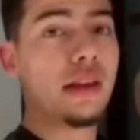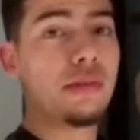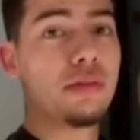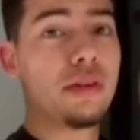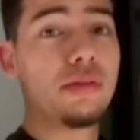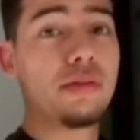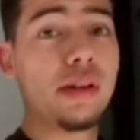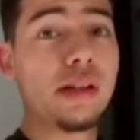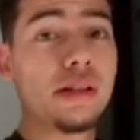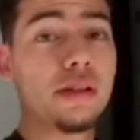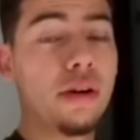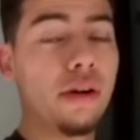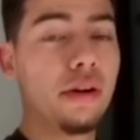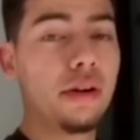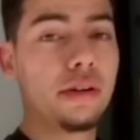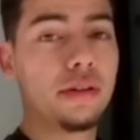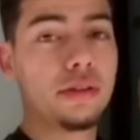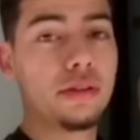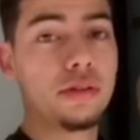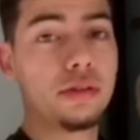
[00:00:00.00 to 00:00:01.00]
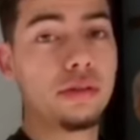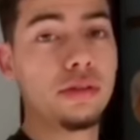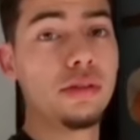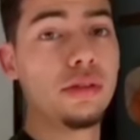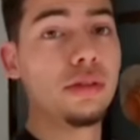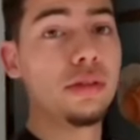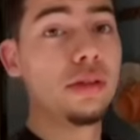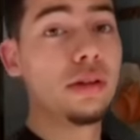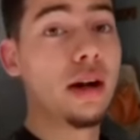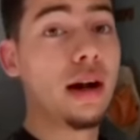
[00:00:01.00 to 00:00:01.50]
we will going
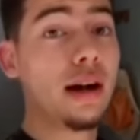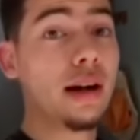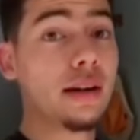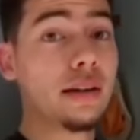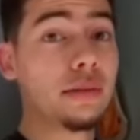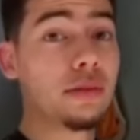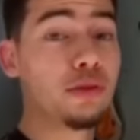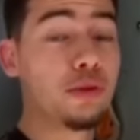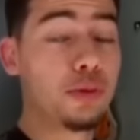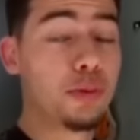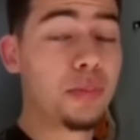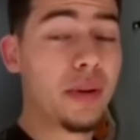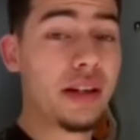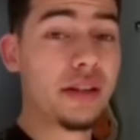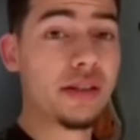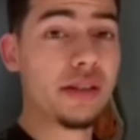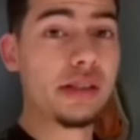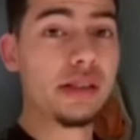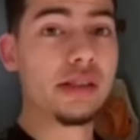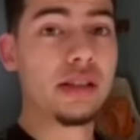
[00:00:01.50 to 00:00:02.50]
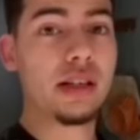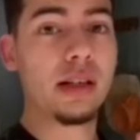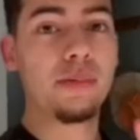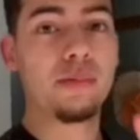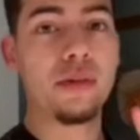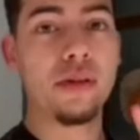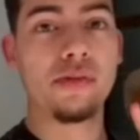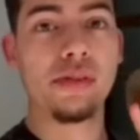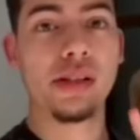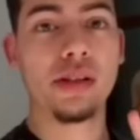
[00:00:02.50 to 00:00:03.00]
to a special trip,
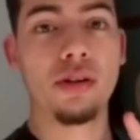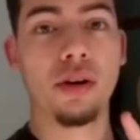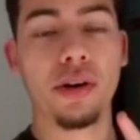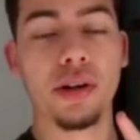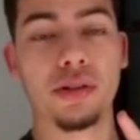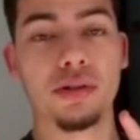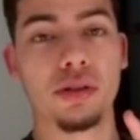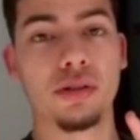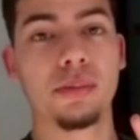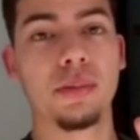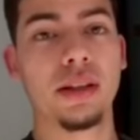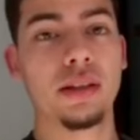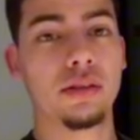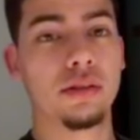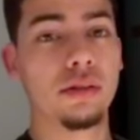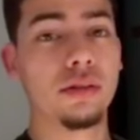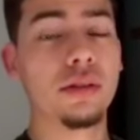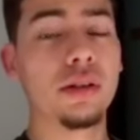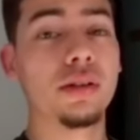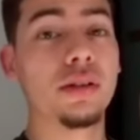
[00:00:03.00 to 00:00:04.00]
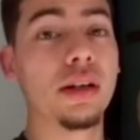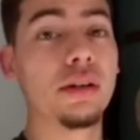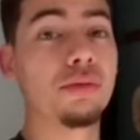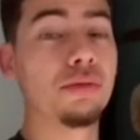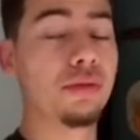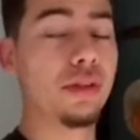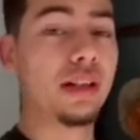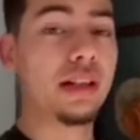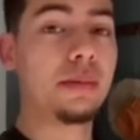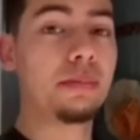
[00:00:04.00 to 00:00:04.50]
we will going to Mindoro in
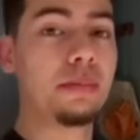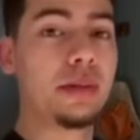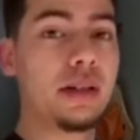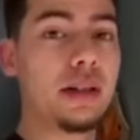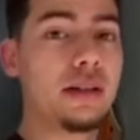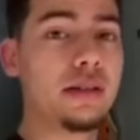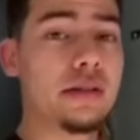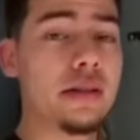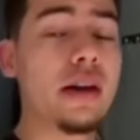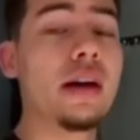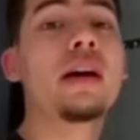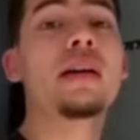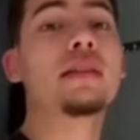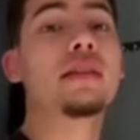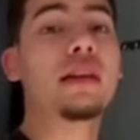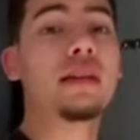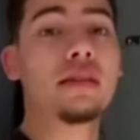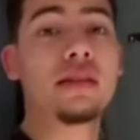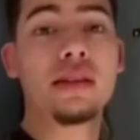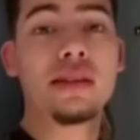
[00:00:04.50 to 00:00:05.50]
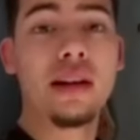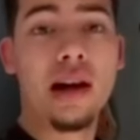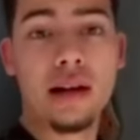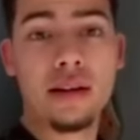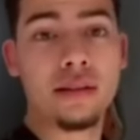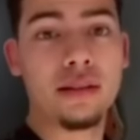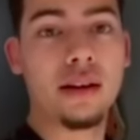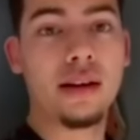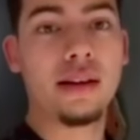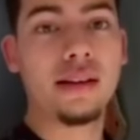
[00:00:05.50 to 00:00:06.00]
Philippines. That's a
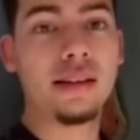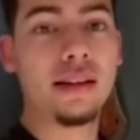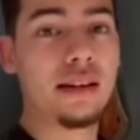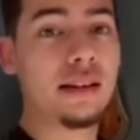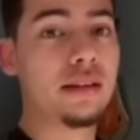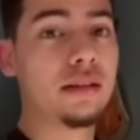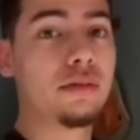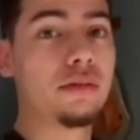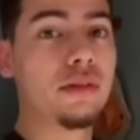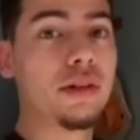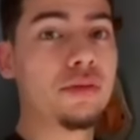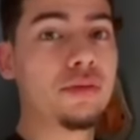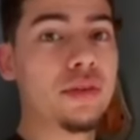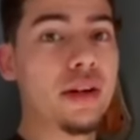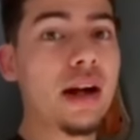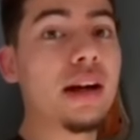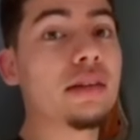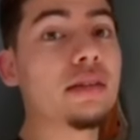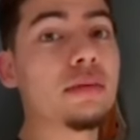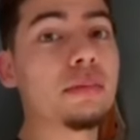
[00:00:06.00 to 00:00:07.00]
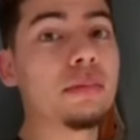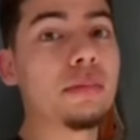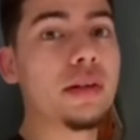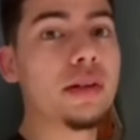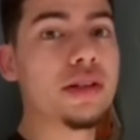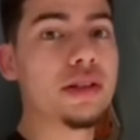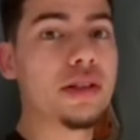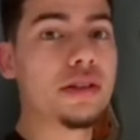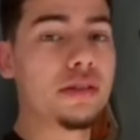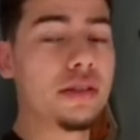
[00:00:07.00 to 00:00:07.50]
nice island with nice
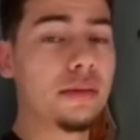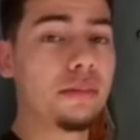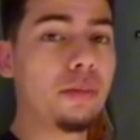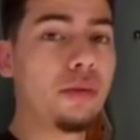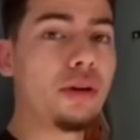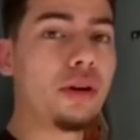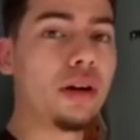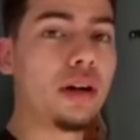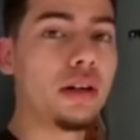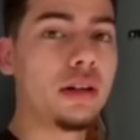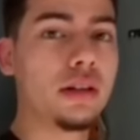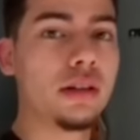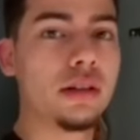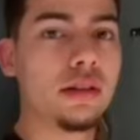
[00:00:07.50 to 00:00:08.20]
beaches and more.